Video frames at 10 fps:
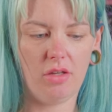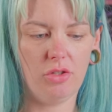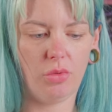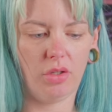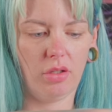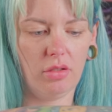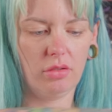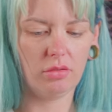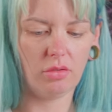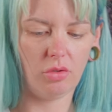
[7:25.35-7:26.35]
and do a
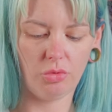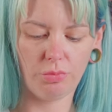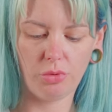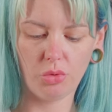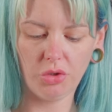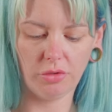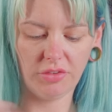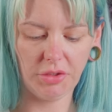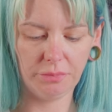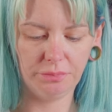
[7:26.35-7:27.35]
whole pour
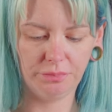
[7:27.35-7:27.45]
over.